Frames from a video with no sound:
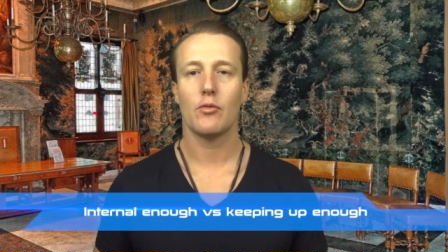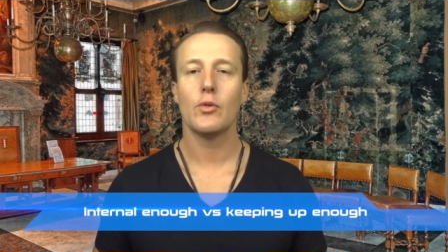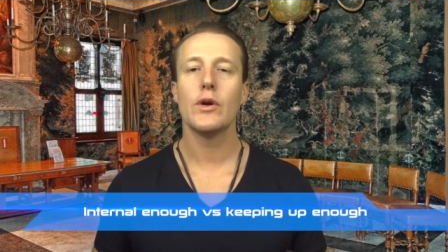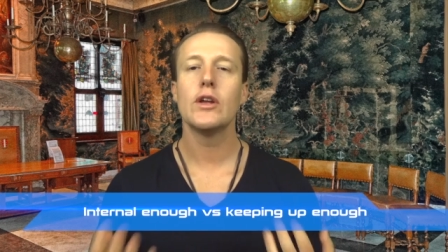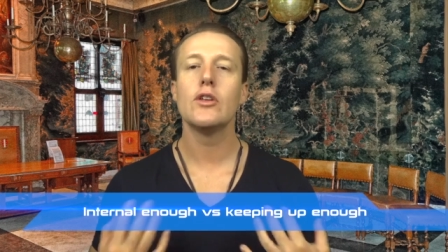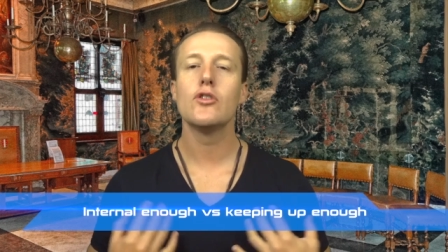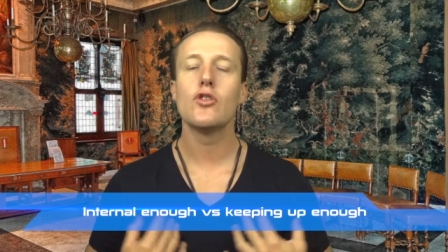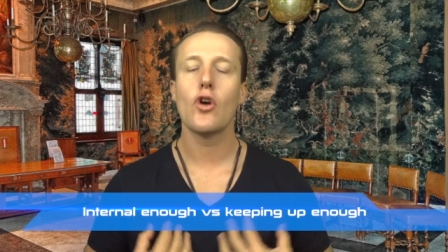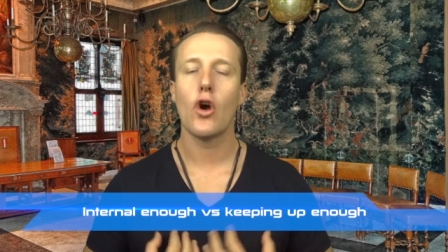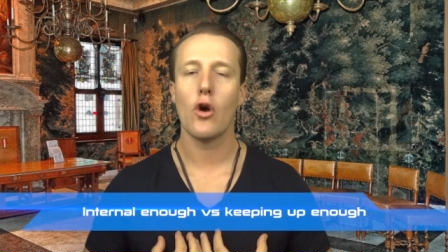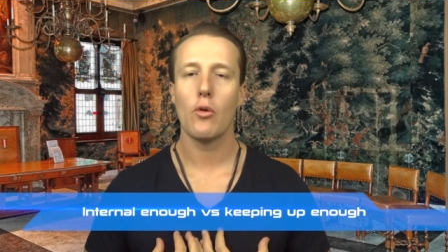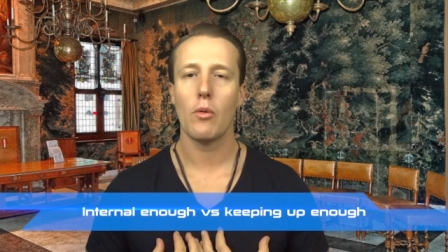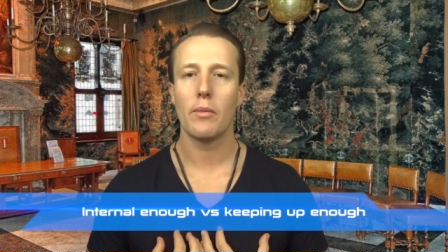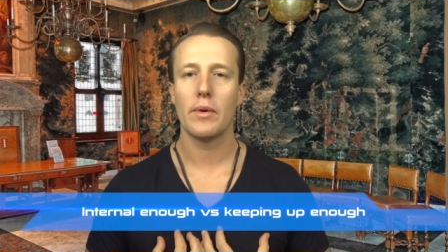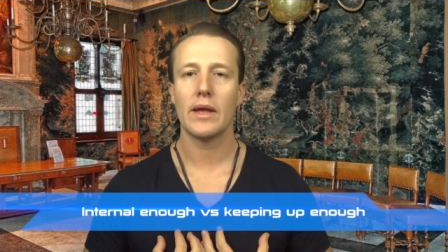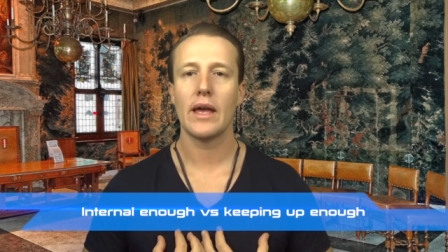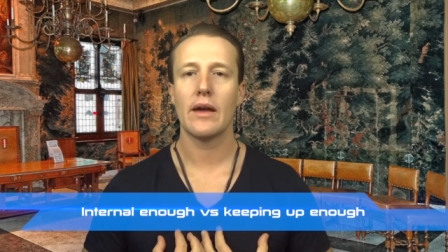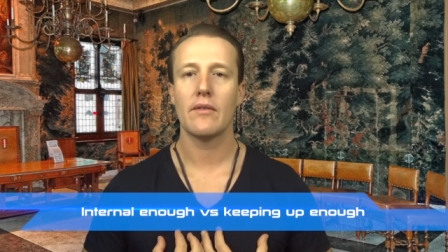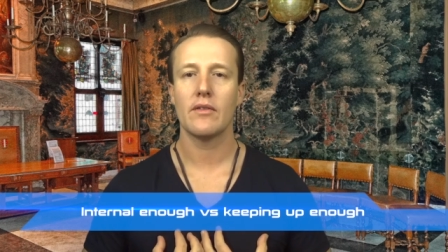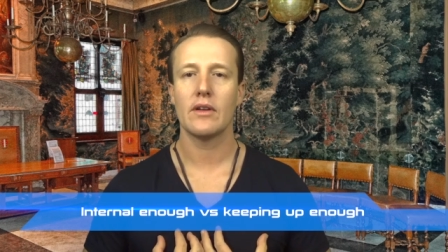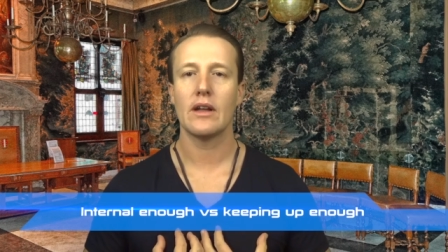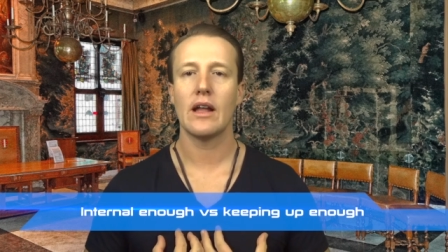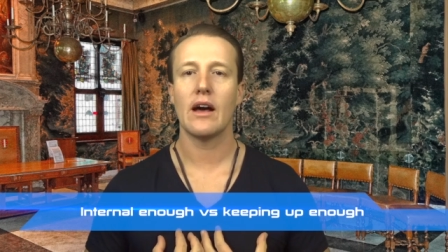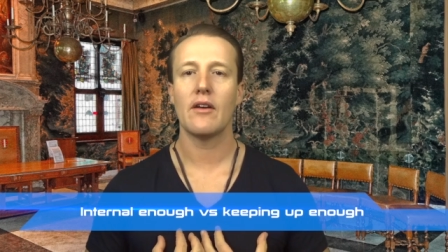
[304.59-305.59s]
We know when we
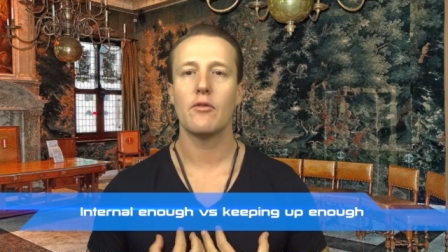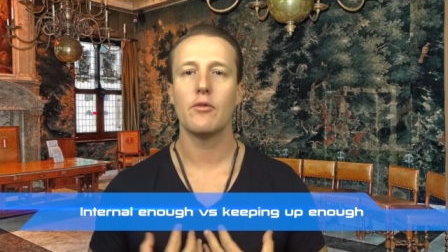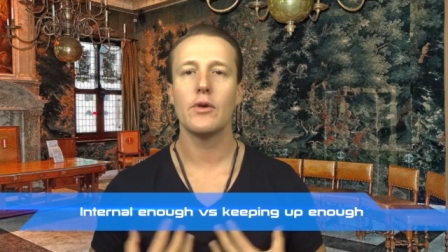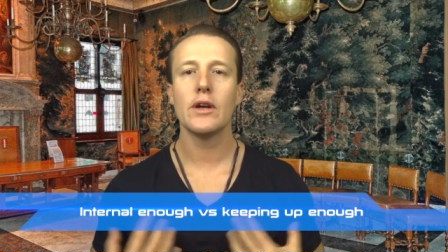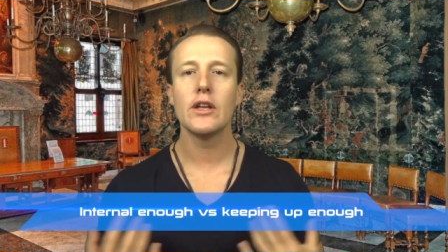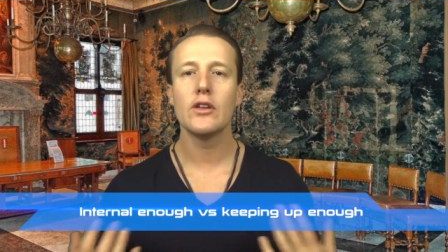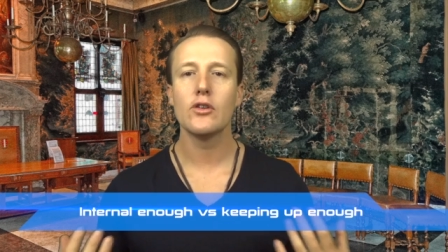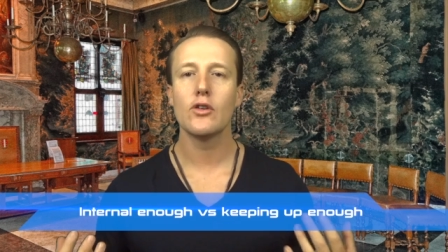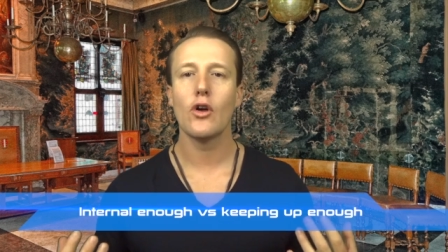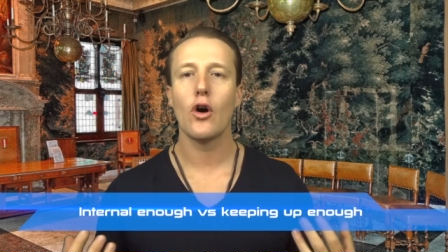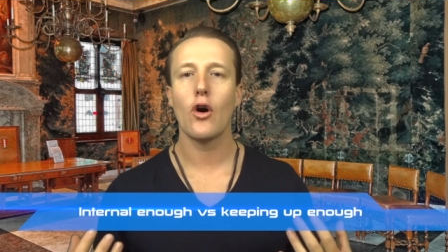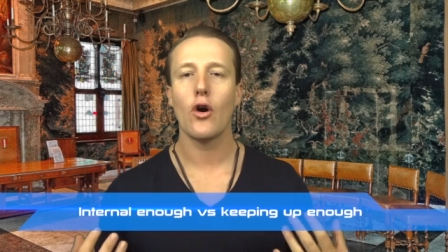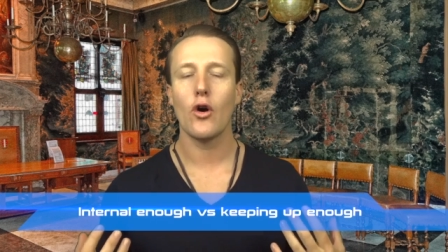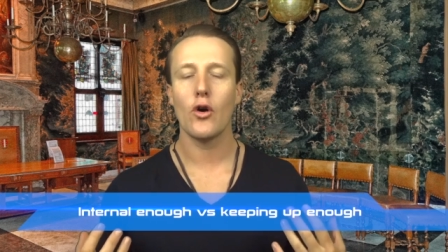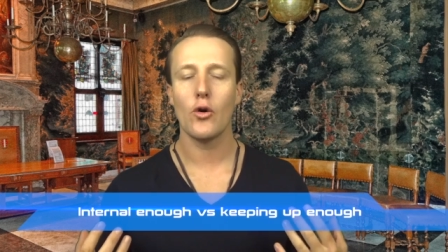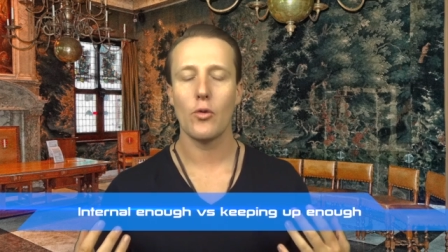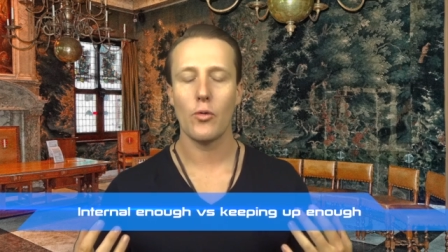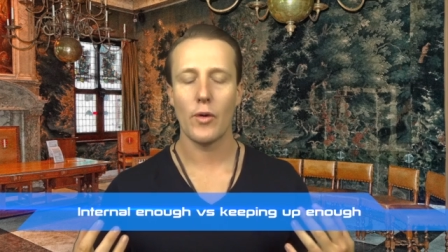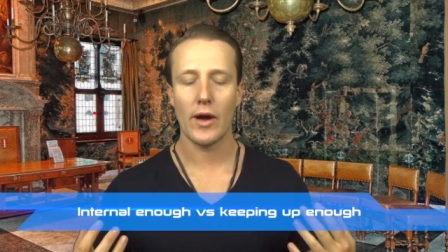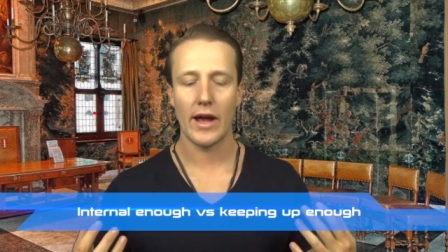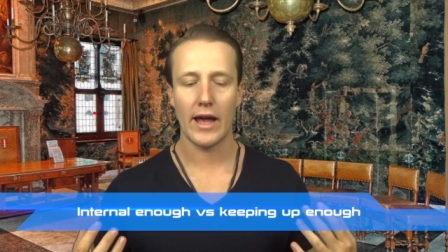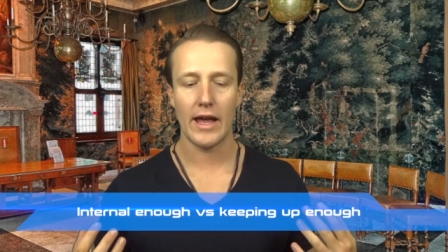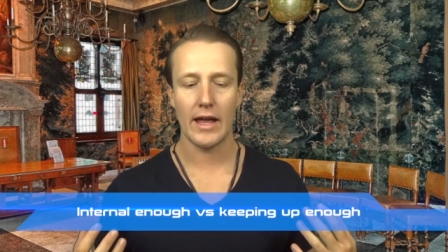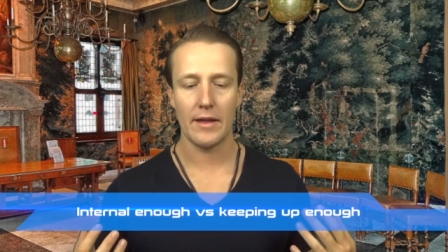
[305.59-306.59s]
have enough. We know
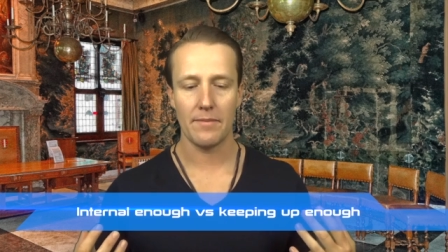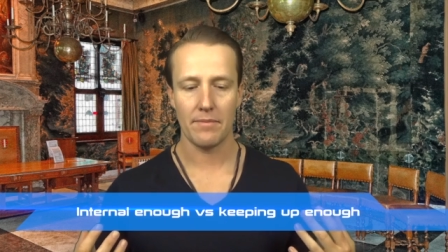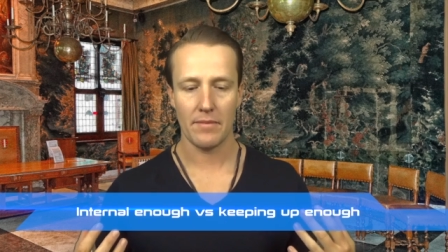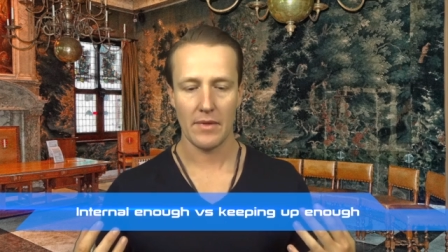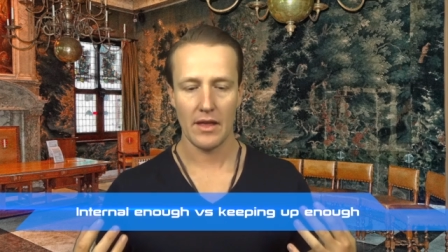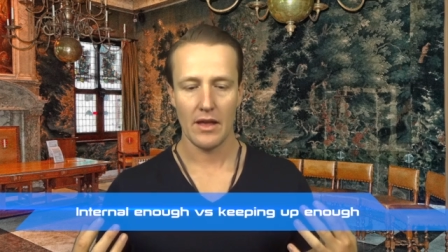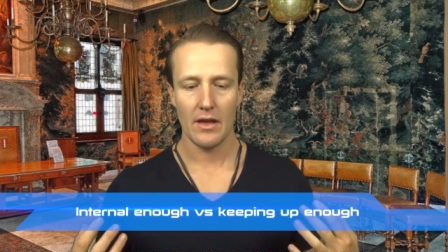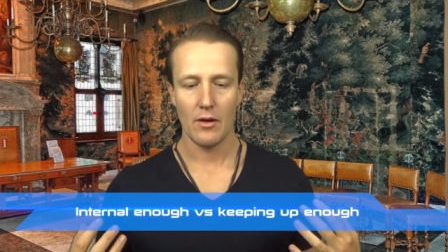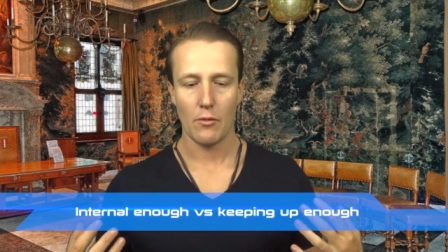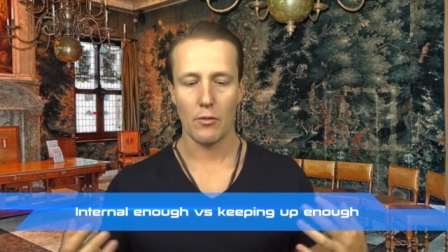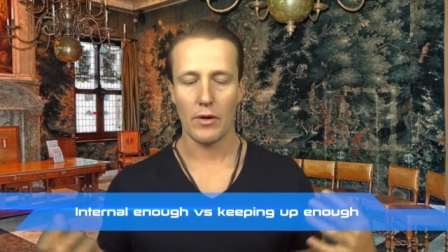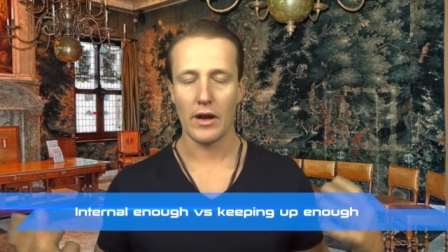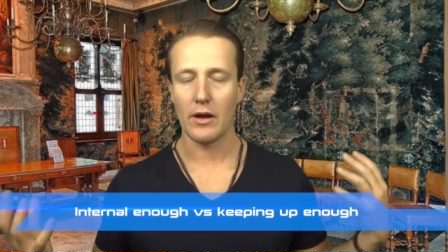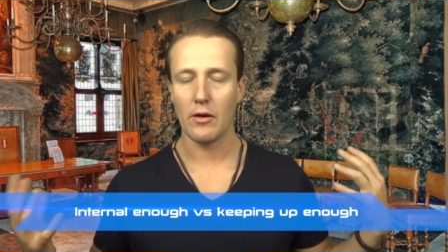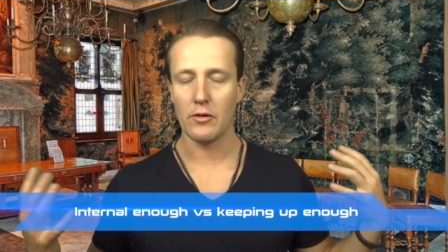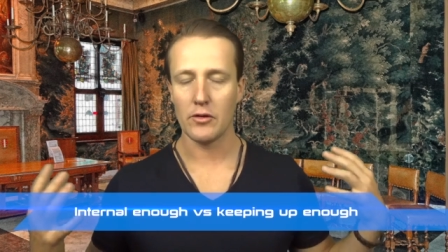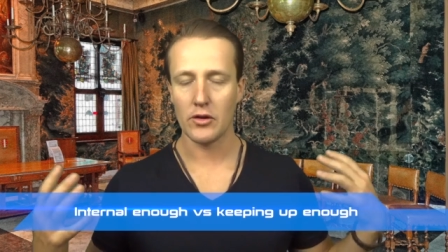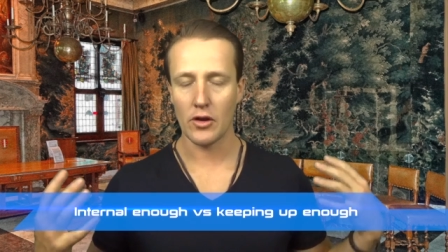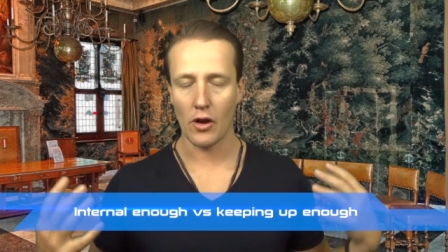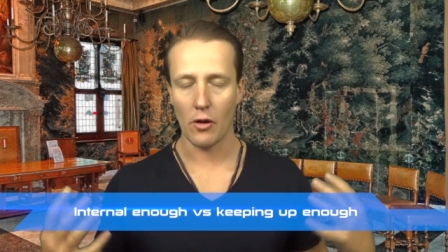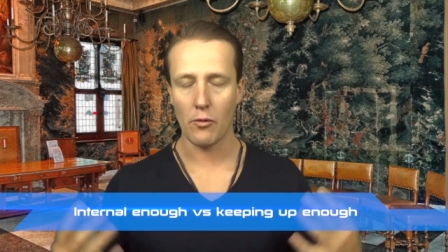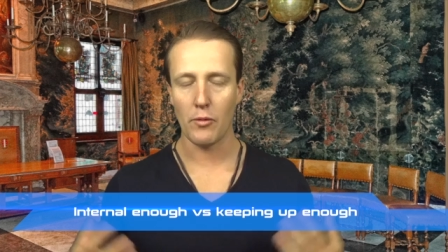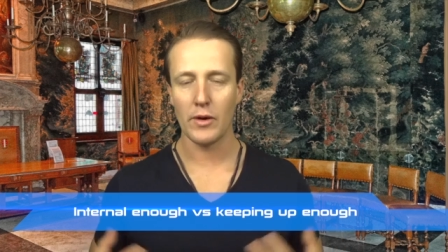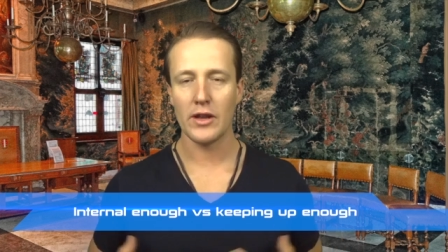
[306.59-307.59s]
when we're,
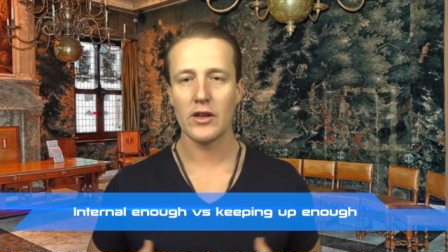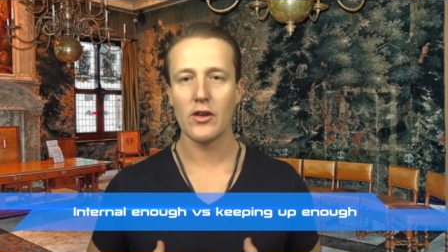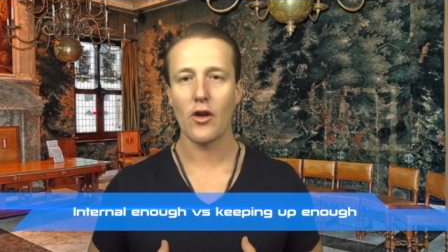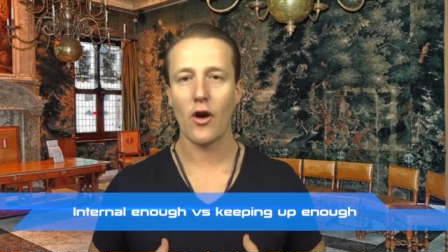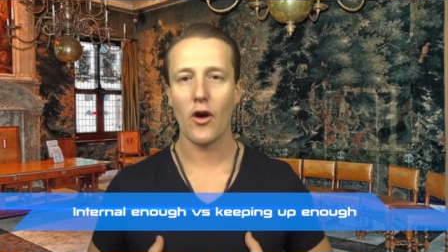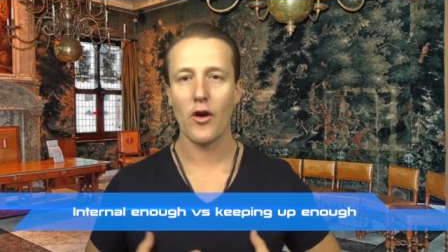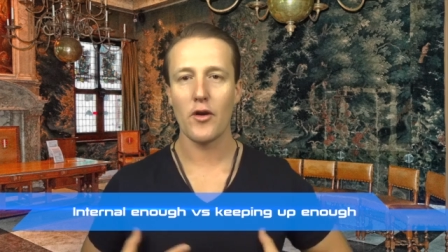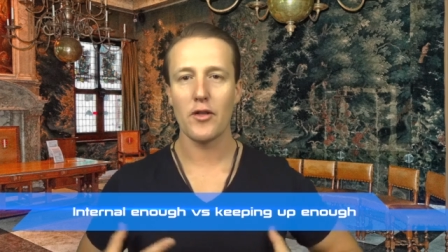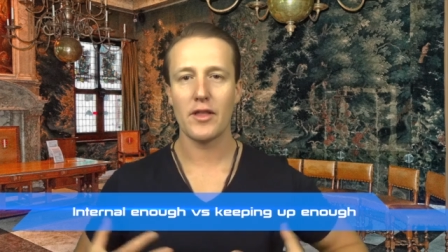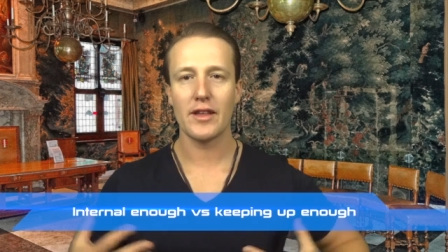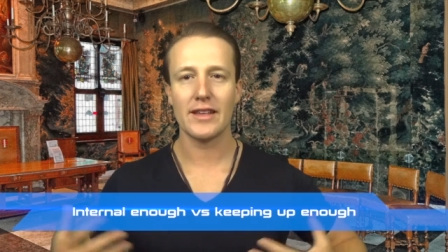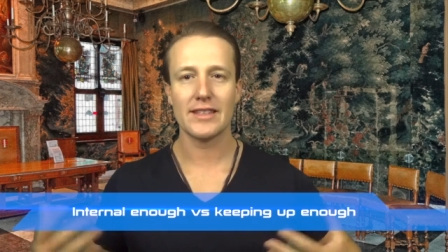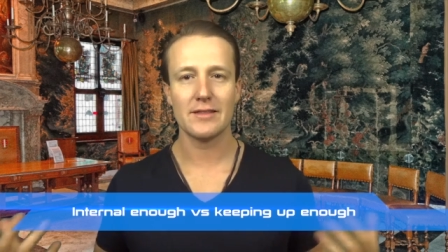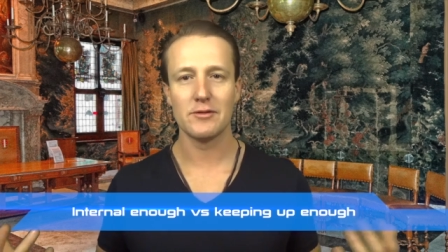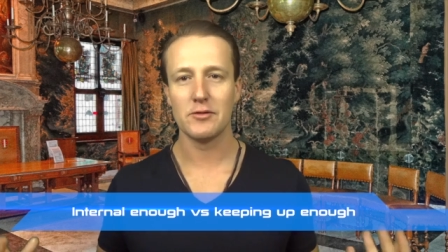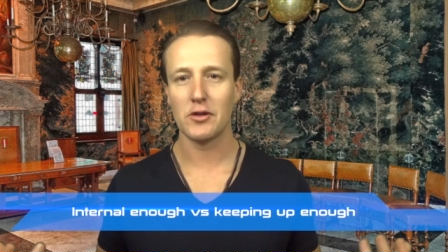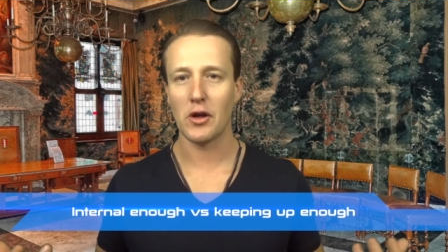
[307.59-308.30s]
you know, we know that,